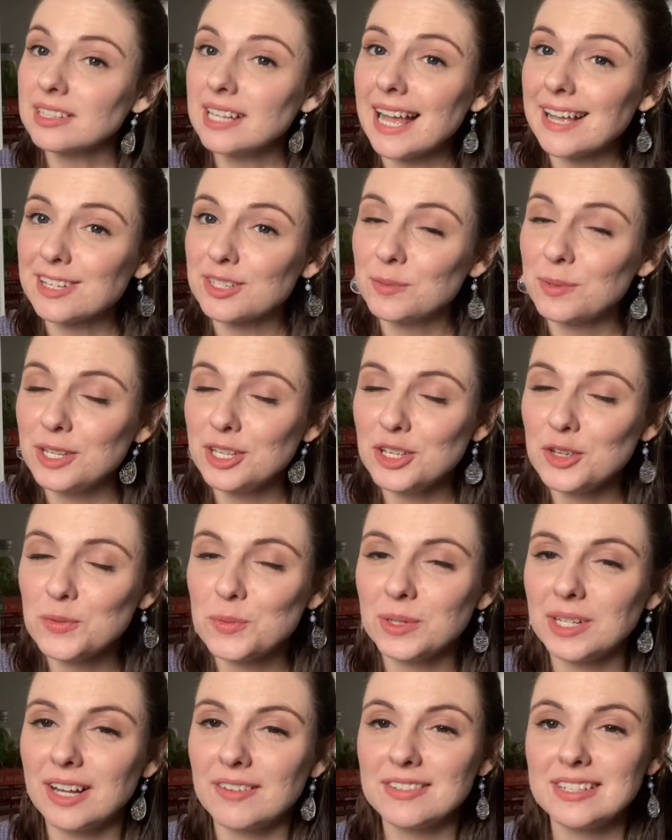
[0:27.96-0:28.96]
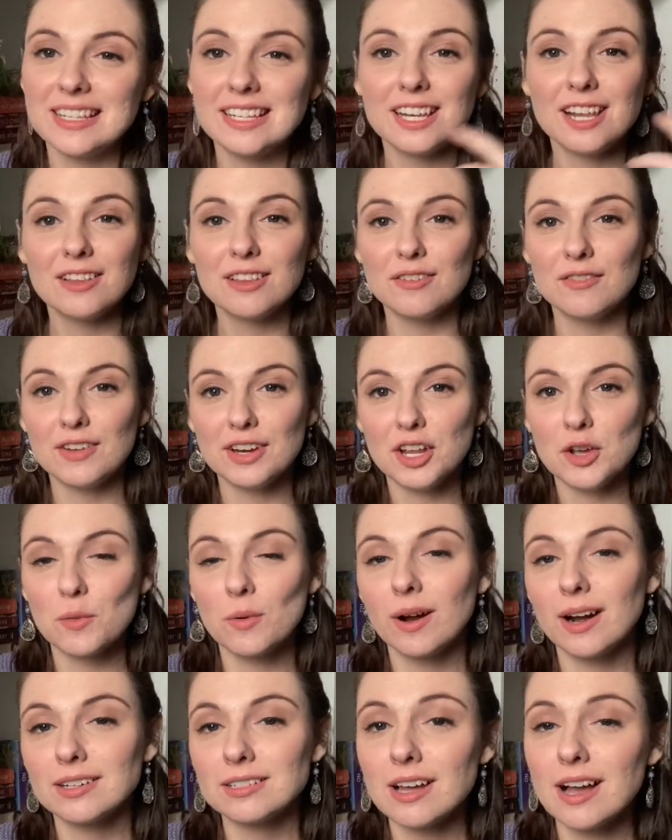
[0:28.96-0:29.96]
Last week you will have seen the
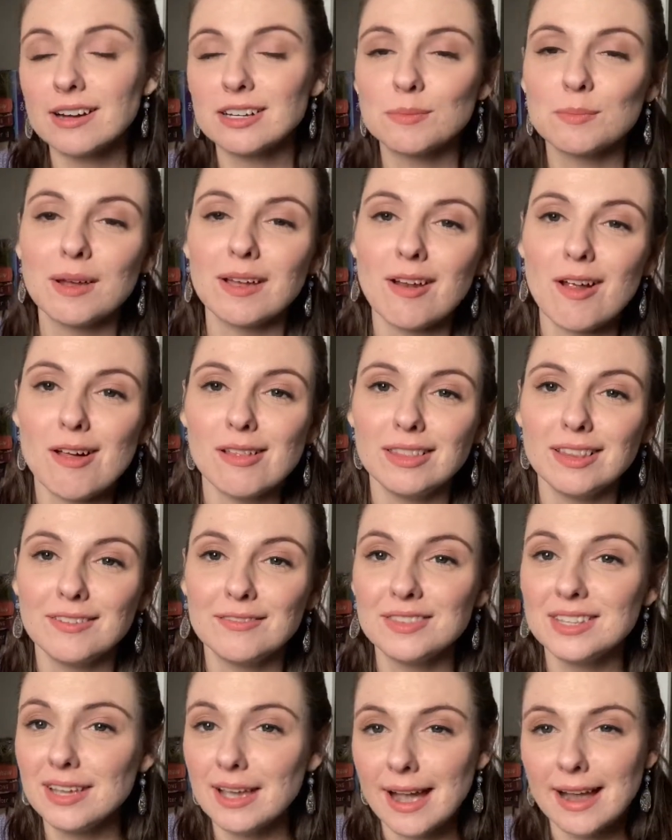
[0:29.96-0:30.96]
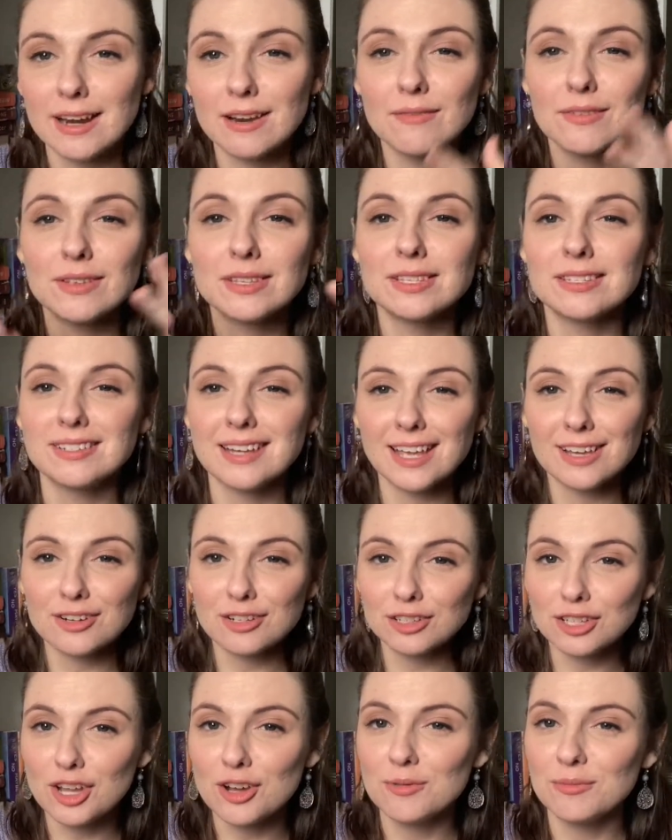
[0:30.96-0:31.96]
video where I talked about all of the kind of
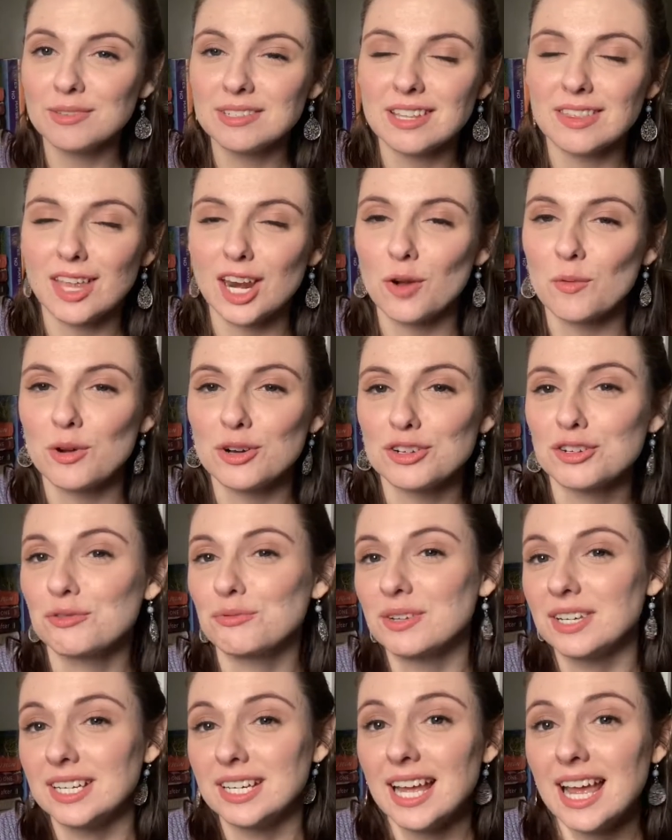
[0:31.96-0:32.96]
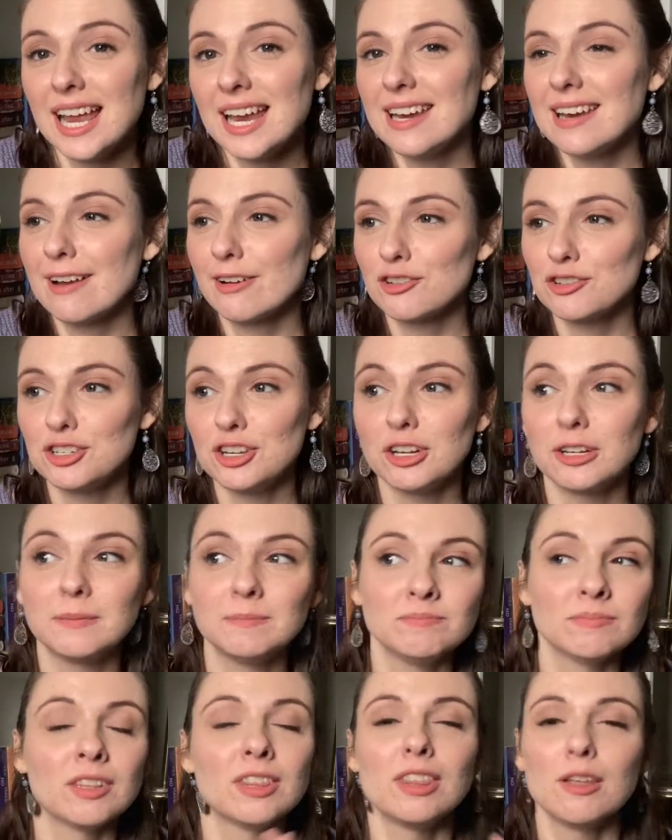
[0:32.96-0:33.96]
standalones that I want to read next
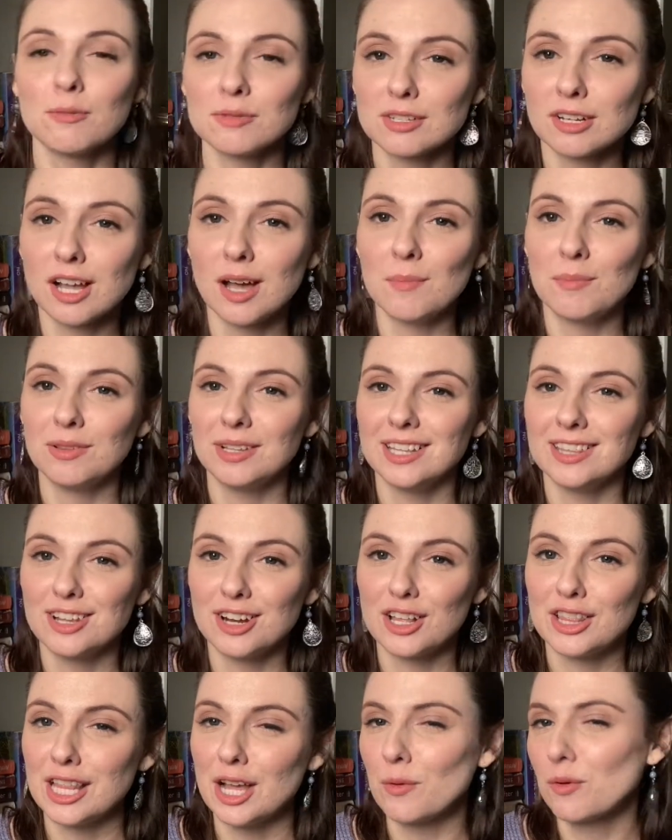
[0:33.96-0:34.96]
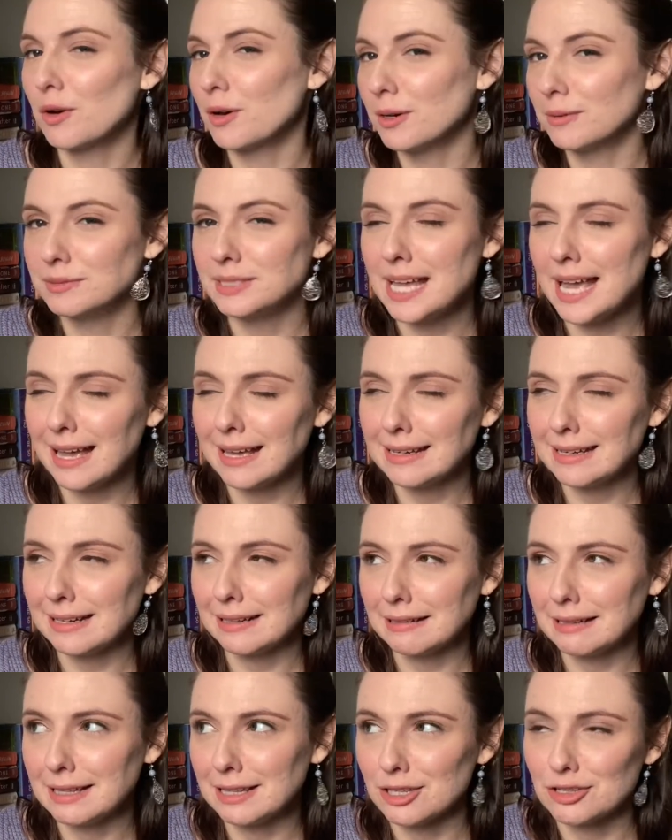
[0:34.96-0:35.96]
year. There was a couple in there that were
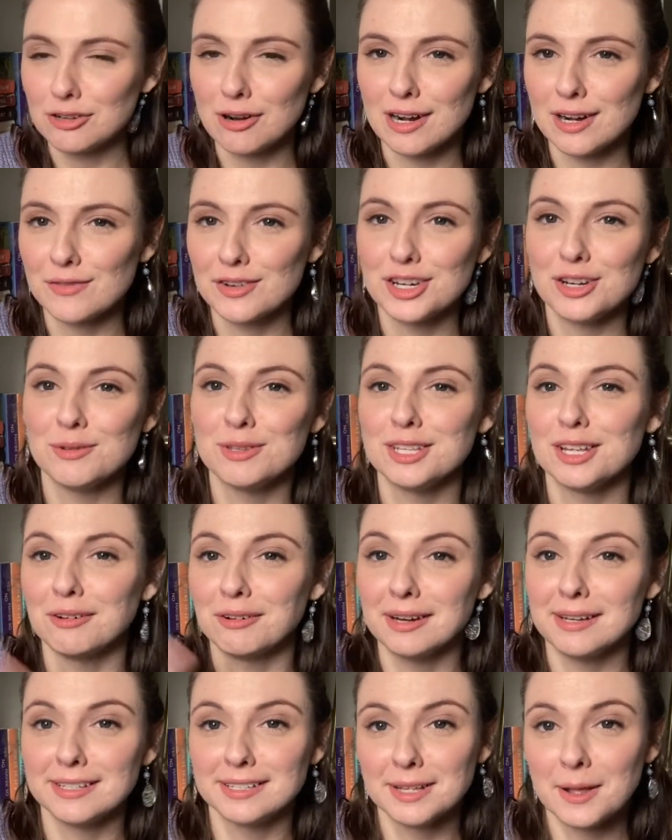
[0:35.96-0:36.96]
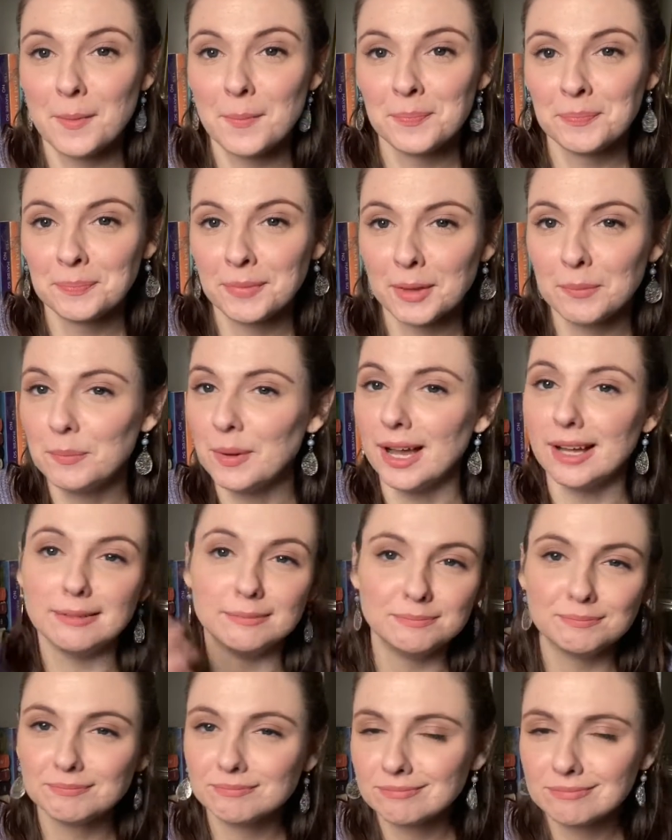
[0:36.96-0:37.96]
technically the start of a new series, but